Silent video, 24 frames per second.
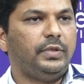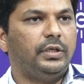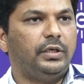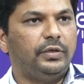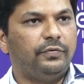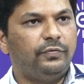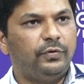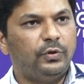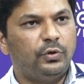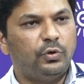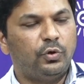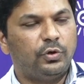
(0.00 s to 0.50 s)

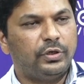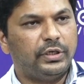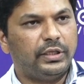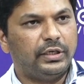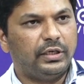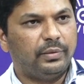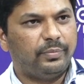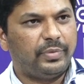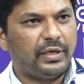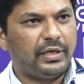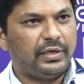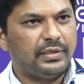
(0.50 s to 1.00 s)
If you don't
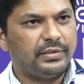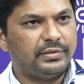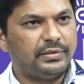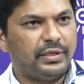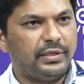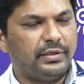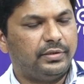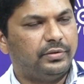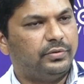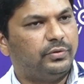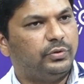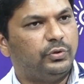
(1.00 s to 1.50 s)
take a balanced
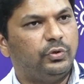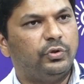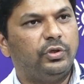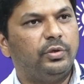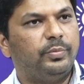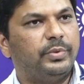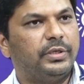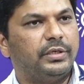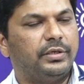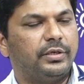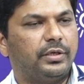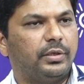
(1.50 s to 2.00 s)
diet, you will
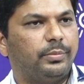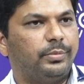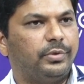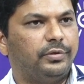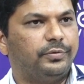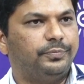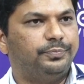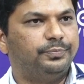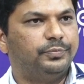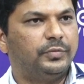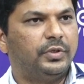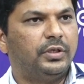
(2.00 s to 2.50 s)
be in
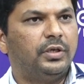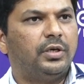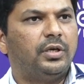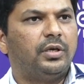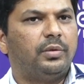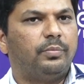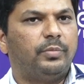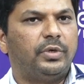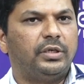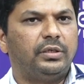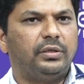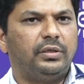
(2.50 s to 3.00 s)
trouble.
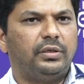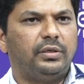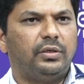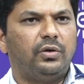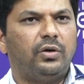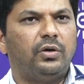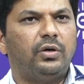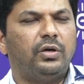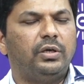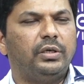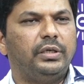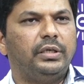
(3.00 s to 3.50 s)
But
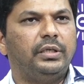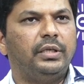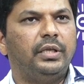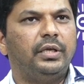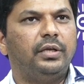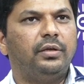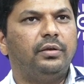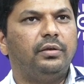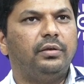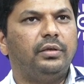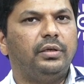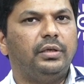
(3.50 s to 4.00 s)
on
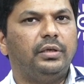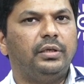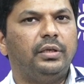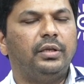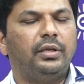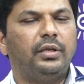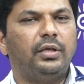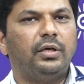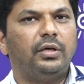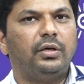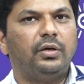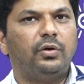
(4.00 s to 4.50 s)

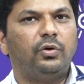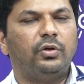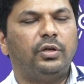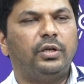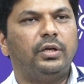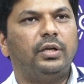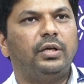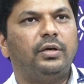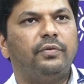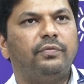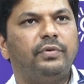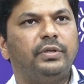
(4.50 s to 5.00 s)

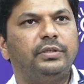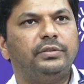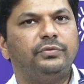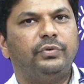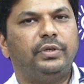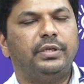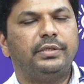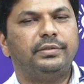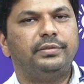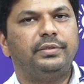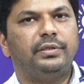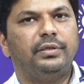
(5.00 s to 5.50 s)
an average,
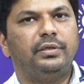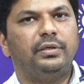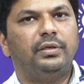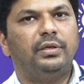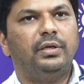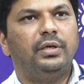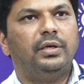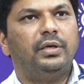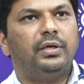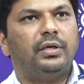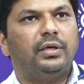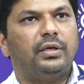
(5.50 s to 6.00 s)
we can say
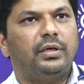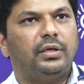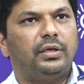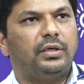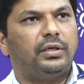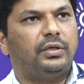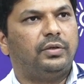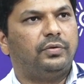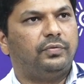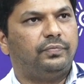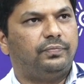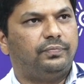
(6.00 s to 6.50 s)

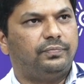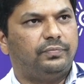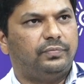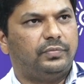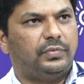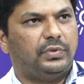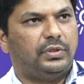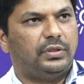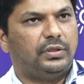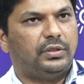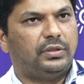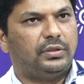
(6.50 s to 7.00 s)

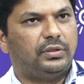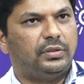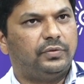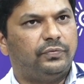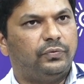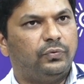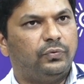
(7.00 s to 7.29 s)
the